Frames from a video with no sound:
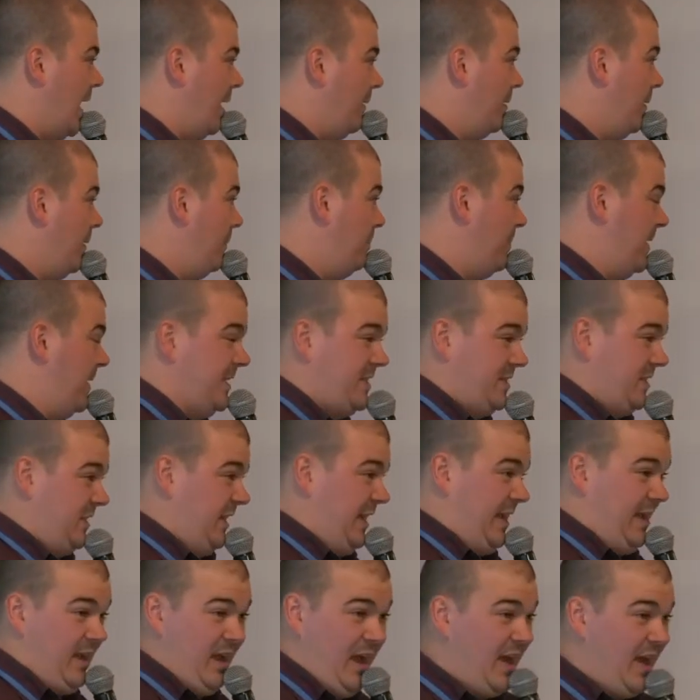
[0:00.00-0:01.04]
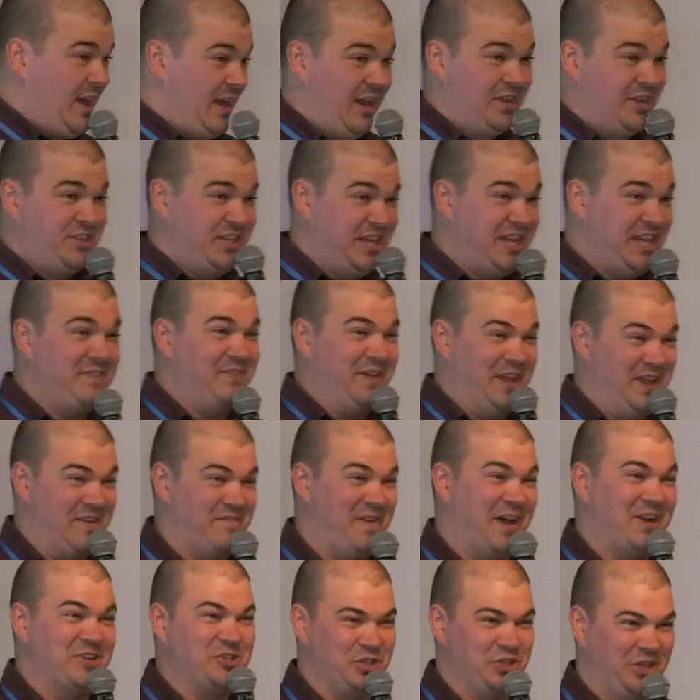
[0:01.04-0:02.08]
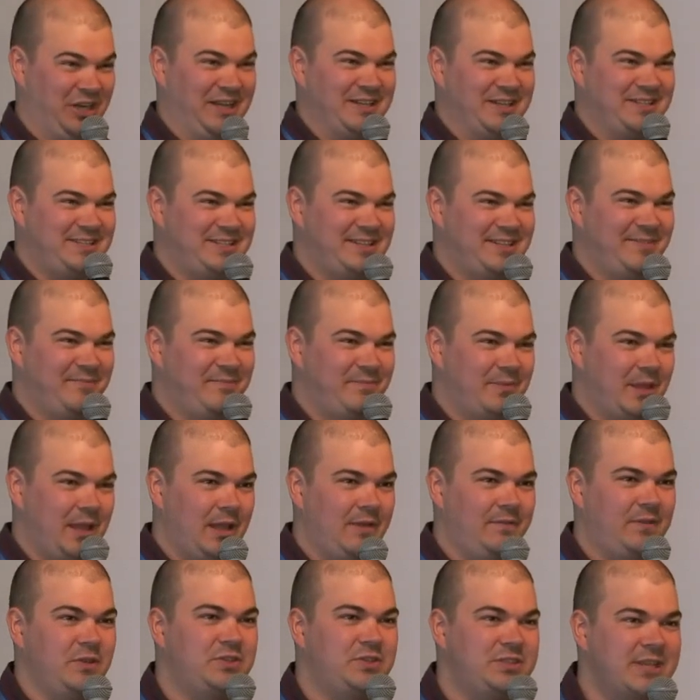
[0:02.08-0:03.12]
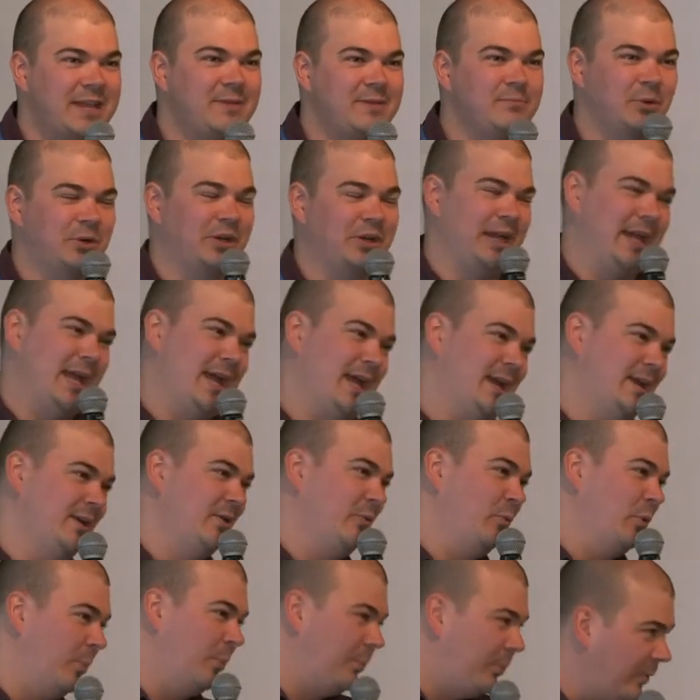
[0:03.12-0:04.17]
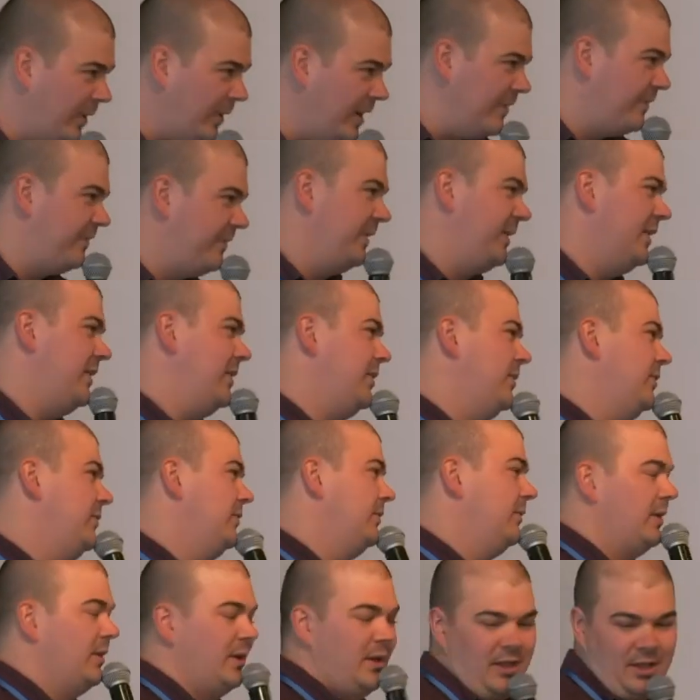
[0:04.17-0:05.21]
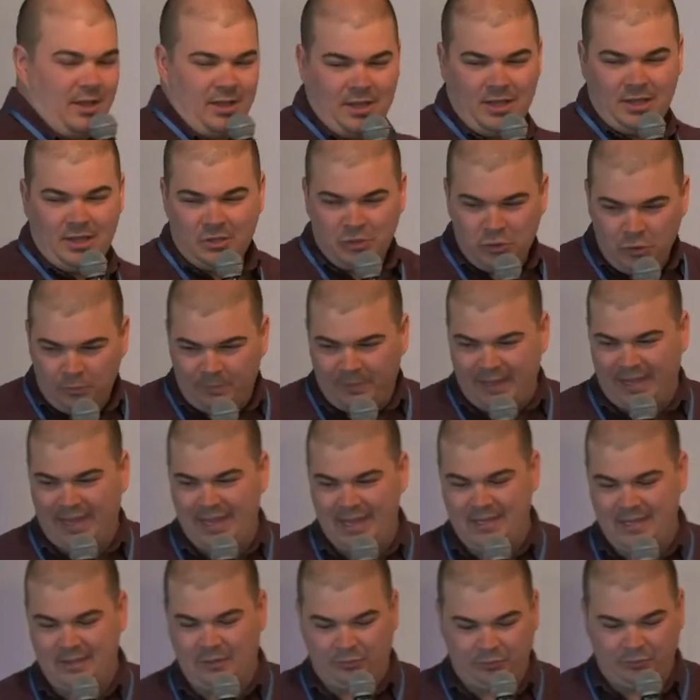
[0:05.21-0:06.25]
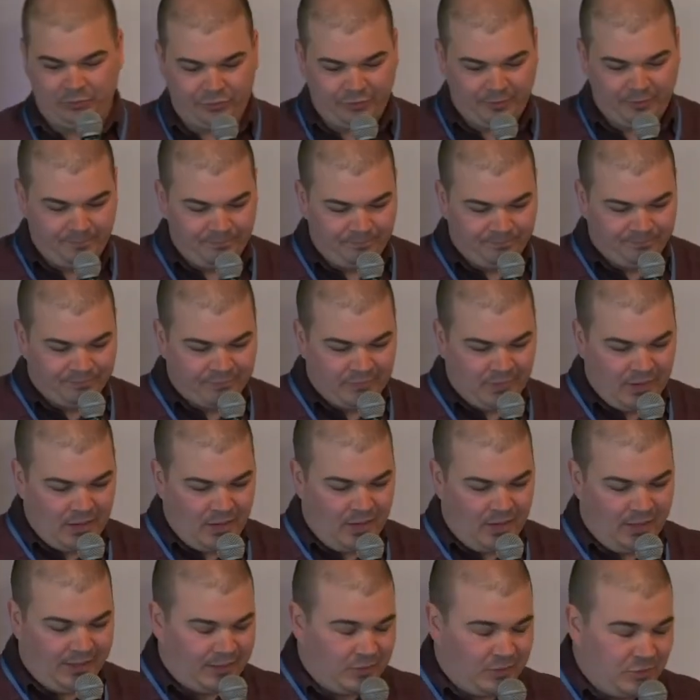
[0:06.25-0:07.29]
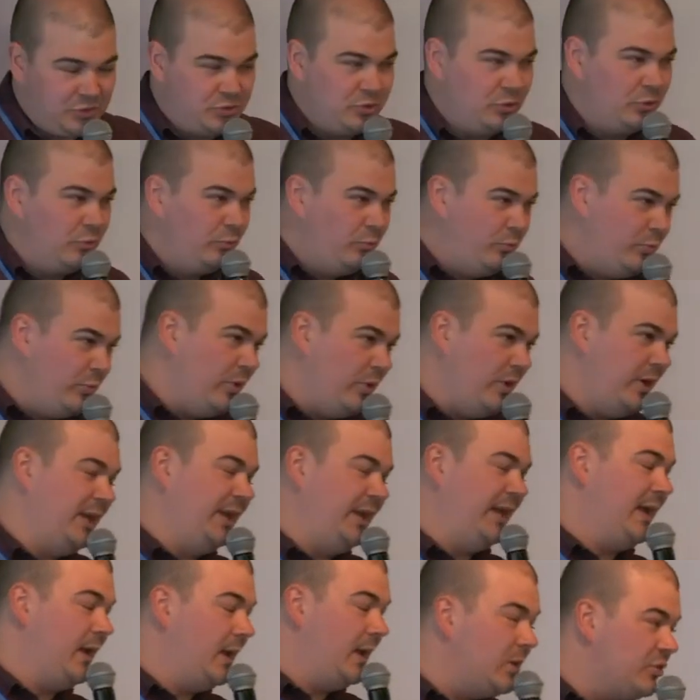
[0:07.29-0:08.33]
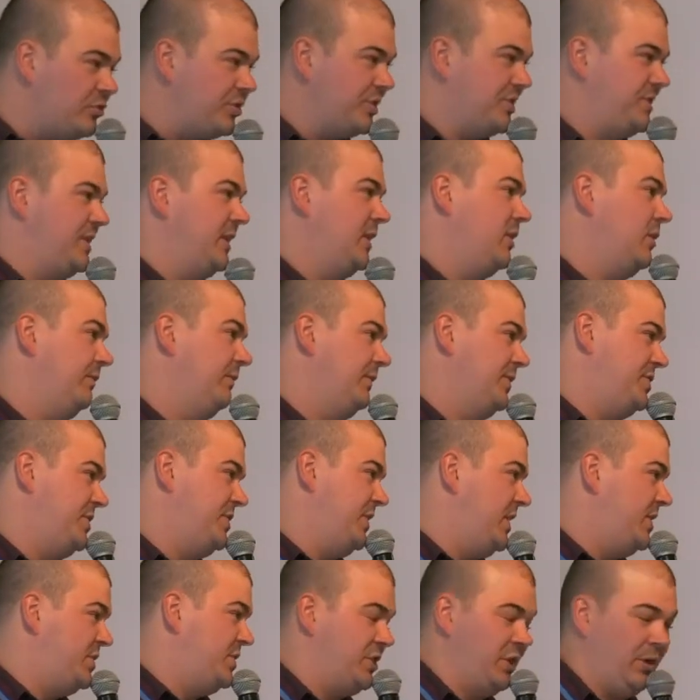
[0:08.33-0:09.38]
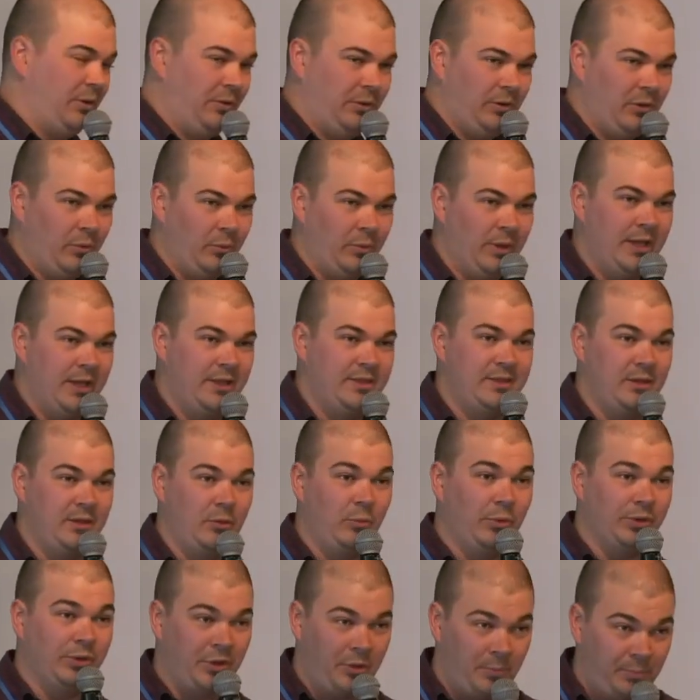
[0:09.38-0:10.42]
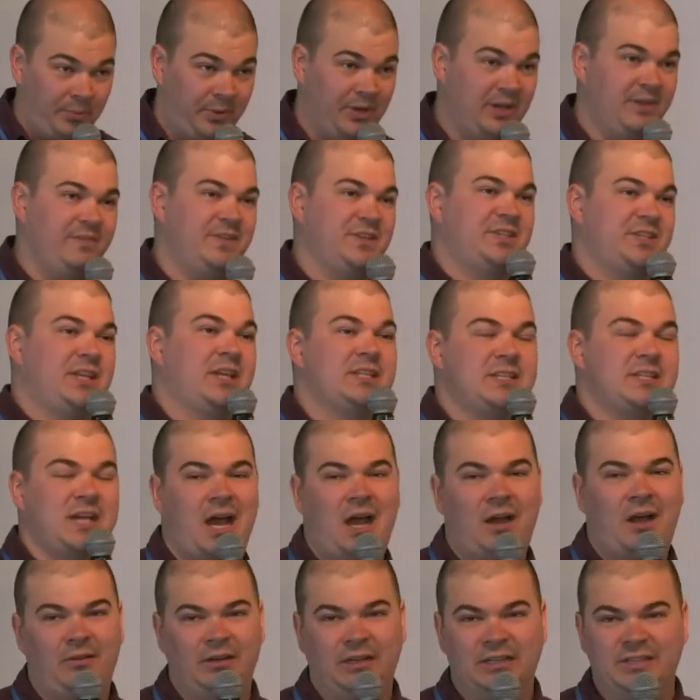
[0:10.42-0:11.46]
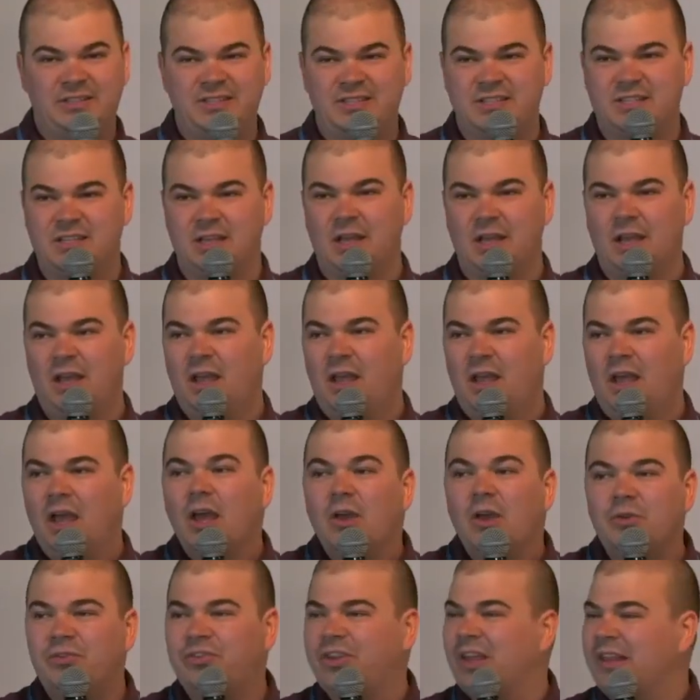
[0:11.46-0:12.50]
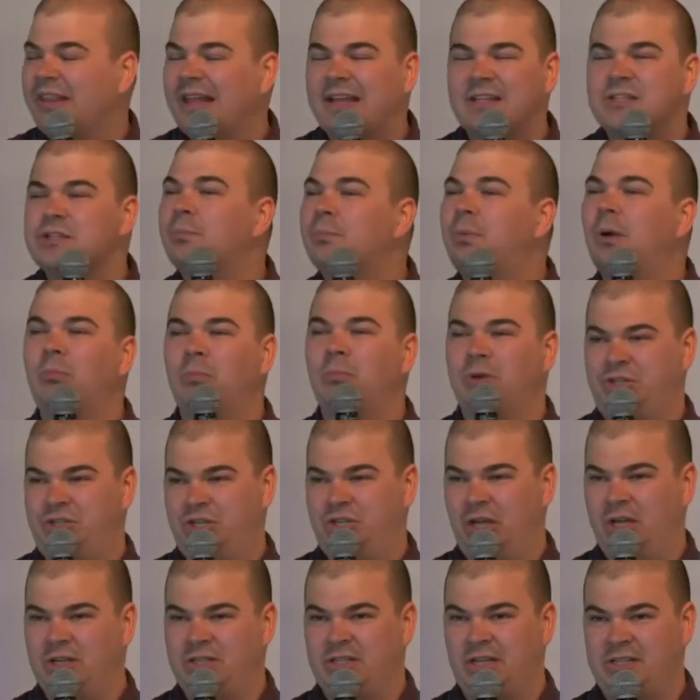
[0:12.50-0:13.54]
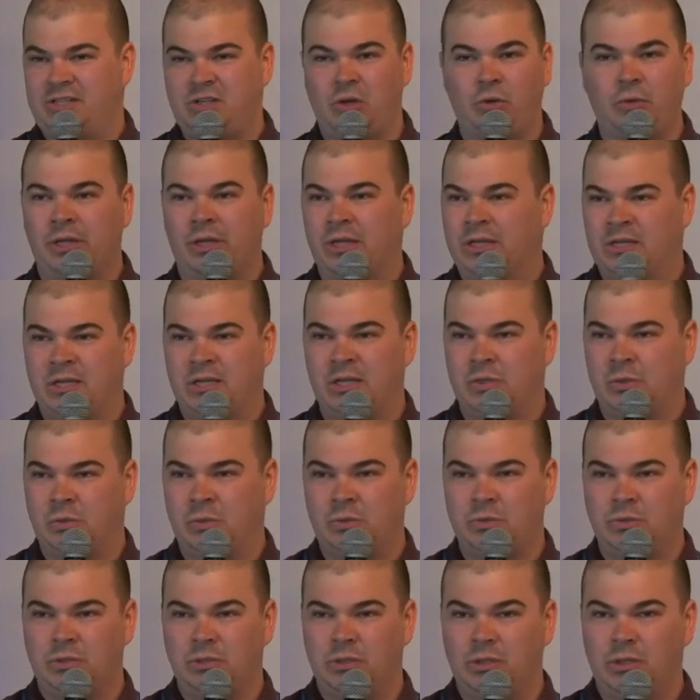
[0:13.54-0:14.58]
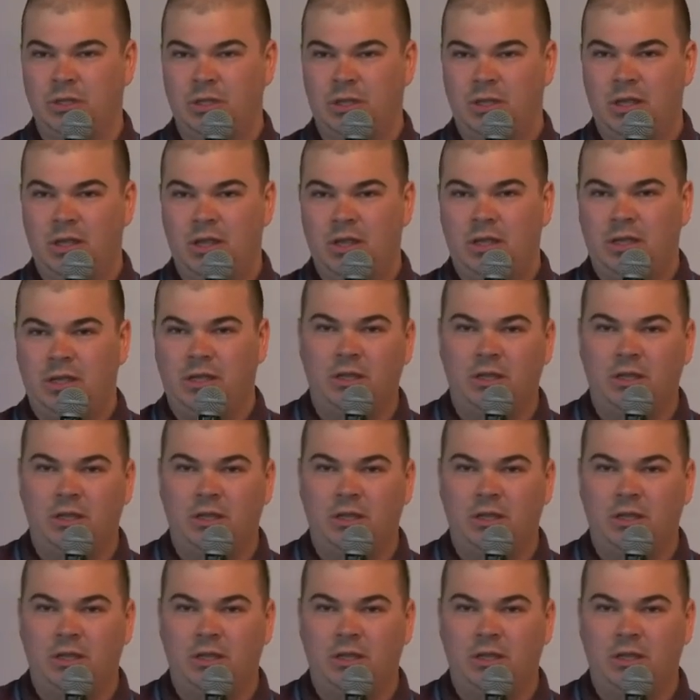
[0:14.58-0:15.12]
basically a TV evangelist. If you send money in, we'll pray for you, you'll be healed. And I got into a really interesting conversation with one of the previous guitarists who said, that's the problem with church, that's all you do. You